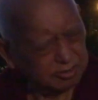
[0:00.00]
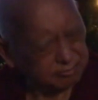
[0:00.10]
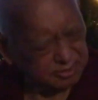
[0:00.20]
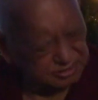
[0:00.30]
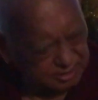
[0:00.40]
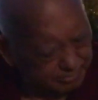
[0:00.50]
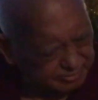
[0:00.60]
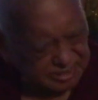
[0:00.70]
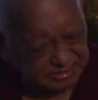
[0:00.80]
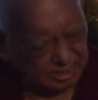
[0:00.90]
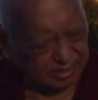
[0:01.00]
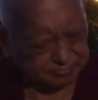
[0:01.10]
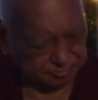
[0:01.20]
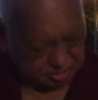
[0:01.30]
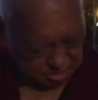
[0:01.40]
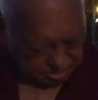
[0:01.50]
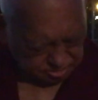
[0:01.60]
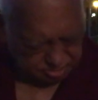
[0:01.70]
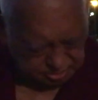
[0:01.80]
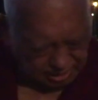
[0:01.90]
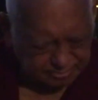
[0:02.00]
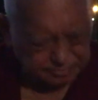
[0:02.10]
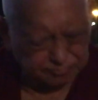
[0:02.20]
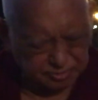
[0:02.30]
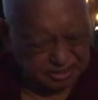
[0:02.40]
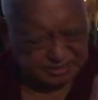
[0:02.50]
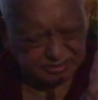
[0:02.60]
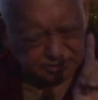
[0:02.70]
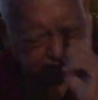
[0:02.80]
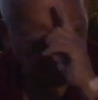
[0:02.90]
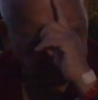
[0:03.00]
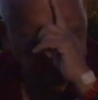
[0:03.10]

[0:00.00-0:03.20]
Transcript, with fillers: but numberless harm. So now the Buddhists, now